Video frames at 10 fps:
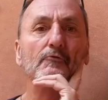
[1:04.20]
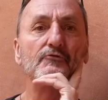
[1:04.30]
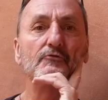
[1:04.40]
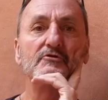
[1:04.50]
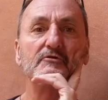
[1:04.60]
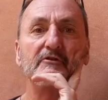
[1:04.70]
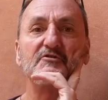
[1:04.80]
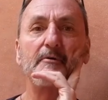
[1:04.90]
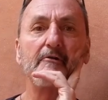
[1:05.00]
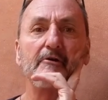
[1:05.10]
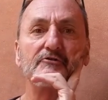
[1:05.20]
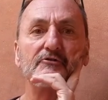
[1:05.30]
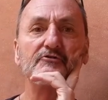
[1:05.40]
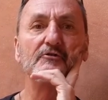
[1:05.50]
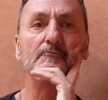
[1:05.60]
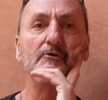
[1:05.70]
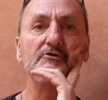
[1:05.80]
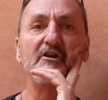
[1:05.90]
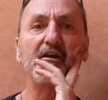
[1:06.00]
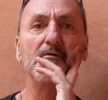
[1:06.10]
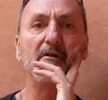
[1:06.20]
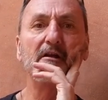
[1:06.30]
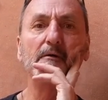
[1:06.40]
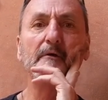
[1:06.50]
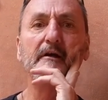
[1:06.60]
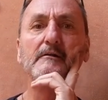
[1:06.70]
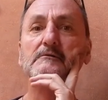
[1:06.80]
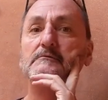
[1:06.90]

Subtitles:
all sorts of experiences that weren't taking me anywhere.